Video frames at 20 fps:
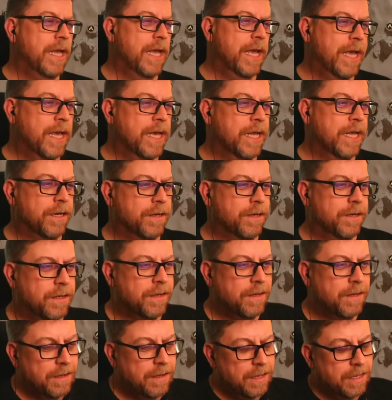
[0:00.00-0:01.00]
And
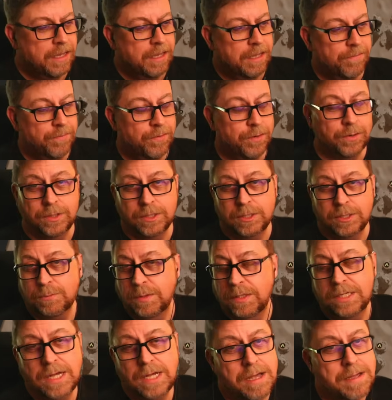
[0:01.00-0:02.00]
if you're going to
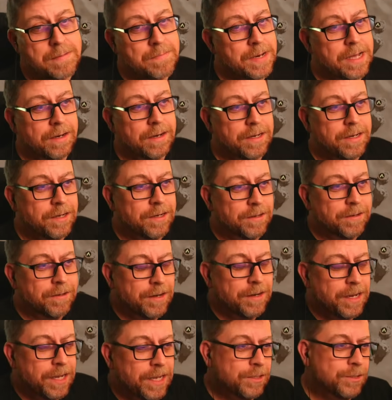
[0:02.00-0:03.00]
spend the time down here
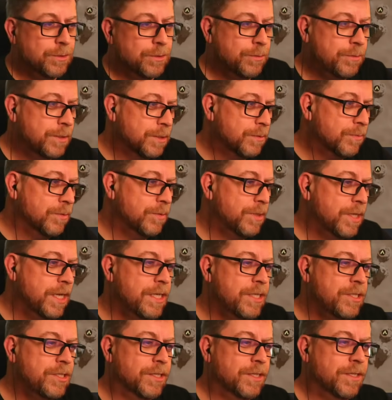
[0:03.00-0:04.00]
and do this
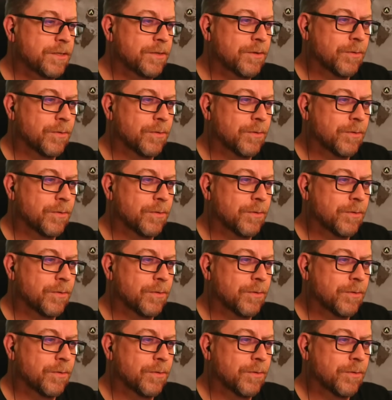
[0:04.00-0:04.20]
rotation,